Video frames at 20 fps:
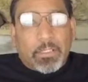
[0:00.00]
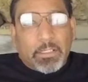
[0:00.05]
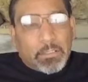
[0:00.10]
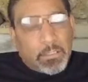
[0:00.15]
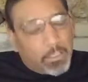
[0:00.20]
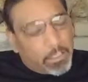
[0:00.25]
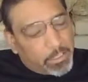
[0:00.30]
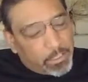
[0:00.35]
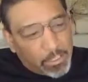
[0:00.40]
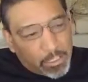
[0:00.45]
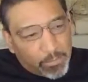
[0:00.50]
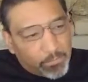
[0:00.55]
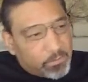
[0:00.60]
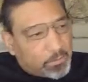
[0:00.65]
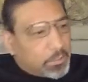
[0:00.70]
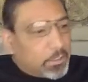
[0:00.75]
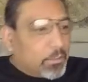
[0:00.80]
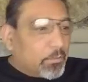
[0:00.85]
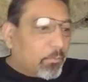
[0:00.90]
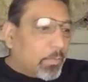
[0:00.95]
it, and I haven't
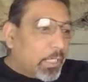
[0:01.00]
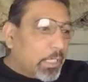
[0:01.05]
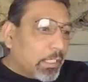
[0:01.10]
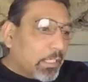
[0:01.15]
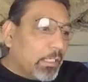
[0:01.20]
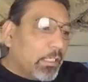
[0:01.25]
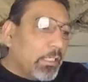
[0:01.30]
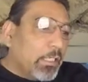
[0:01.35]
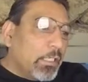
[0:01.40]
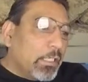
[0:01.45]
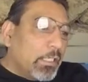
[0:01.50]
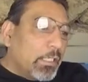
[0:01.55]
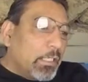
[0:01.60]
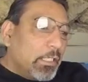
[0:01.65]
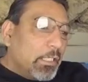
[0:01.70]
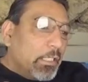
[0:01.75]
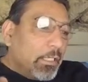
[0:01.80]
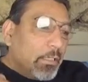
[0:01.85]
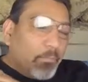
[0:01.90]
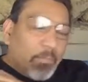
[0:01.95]
seen it back.
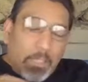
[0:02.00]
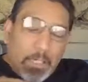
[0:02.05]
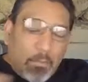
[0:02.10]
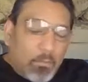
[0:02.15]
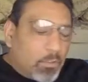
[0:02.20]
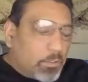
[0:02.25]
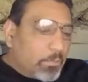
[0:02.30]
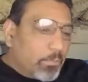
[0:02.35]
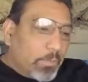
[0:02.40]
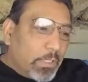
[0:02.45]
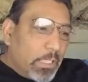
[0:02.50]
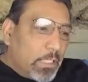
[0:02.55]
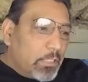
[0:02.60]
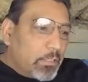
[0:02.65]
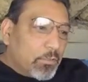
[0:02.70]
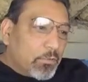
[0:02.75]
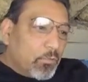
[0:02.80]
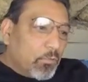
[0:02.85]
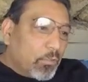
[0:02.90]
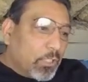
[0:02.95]
But I wasn't planning
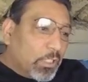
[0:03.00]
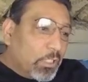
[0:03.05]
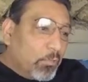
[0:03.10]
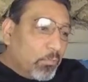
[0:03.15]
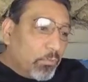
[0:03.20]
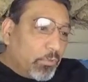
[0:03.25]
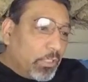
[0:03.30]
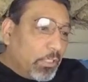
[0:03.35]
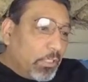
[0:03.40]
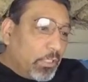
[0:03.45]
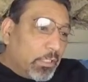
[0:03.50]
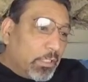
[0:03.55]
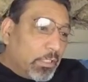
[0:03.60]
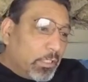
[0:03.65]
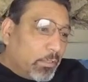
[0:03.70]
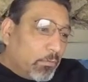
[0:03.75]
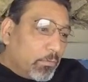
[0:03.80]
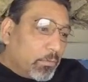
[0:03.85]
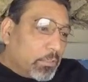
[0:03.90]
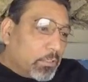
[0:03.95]
to keep reading
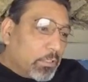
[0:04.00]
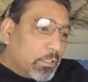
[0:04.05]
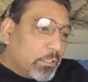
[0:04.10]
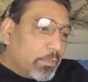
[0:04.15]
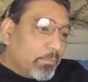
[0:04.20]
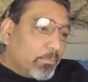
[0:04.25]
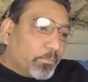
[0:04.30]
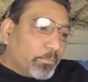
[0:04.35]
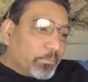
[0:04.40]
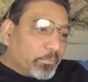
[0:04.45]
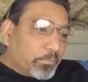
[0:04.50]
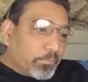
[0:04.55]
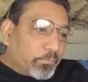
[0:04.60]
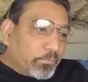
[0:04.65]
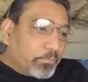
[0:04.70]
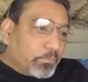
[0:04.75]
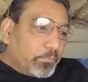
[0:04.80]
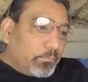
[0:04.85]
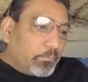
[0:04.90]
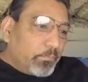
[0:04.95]
it. It was
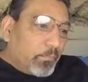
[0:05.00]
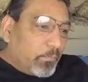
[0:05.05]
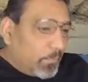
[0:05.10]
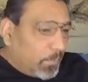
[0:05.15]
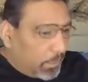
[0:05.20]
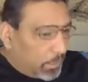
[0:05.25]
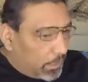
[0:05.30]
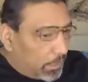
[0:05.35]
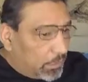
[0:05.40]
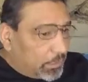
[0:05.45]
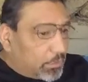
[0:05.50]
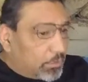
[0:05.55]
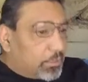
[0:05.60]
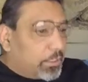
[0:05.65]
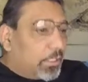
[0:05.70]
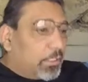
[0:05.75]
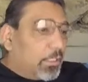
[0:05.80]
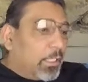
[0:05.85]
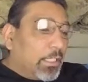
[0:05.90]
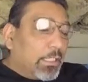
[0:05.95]
I just
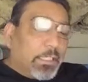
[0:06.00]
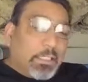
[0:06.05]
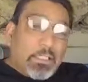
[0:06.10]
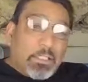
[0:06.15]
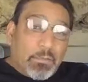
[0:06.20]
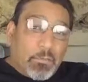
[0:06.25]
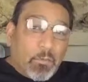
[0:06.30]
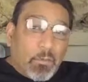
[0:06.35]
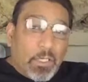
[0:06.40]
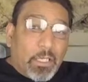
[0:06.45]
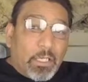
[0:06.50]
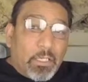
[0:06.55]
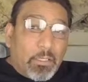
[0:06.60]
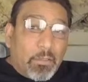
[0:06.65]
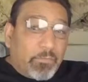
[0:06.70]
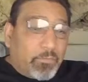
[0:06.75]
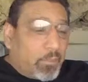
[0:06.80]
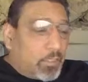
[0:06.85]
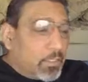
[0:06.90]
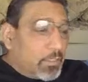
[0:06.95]
didn't like his way
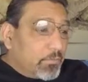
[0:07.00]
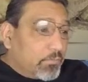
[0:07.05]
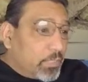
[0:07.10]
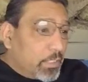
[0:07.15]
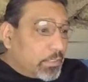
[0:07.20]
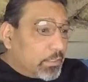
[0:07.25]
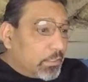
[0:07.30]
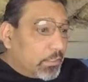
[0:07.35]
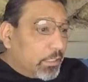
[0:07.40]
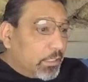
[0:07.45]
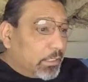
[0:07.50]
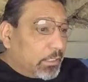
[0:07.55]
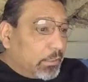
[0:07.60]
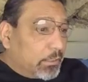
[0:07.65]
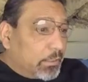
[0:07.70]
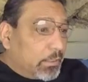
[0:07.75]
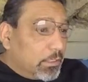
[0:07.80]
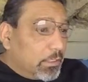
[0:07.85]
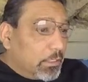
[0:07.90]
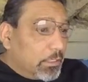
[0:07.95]
of investigating
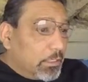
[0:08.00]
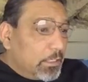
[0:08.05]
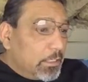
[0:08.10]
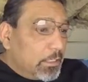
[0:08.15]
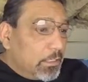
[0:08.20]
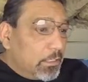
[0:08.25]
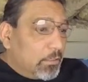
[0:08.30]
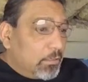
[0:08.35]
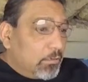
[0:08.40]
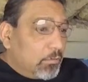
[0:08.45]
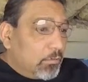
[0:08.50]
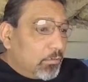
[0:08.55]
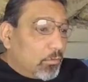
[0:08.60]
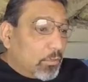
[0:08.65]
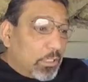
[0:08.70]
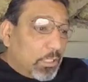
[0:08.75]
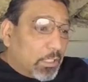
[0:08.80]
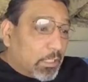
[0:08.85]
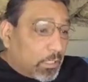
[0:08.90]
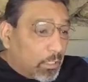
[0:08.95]

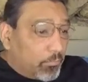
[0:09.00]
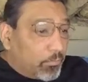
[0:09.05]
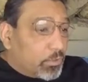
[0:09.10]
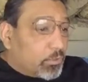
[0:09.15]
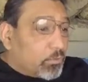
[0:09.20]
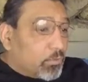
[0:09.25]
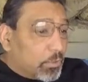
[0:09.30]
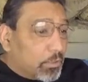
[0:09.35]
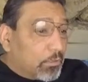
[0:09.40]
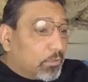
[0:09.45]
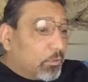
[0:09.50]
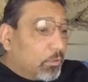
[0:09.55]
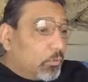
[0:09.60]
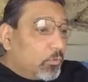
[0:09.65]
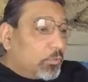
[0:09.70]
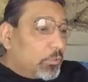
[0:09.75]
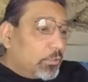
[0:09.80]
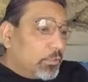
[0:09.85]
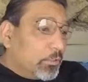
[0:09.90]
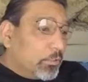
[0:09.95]
or coming to
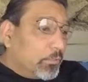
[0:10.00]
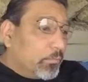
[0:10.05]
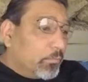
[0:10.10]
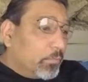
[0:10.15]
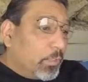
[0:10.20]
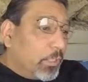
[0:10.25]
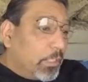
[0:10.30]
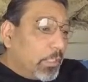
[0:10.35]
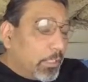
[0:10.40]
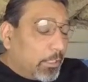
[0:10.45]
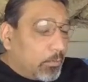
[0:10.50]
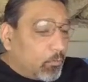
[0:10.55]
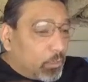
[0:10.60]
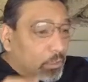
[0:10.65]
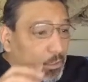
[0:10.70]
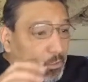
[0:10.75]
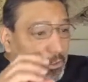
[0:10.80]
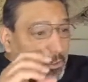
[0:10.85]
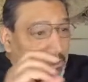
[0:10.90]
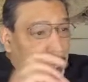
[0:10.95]
conclusions. But
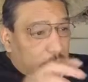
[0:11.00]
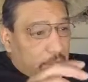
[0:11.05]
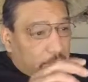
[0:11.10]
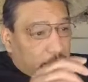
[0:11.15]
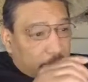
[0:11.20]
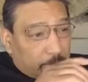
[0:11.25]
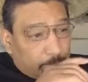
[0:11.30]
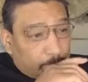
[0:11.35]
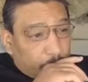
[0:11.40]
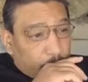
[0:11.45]
one of the things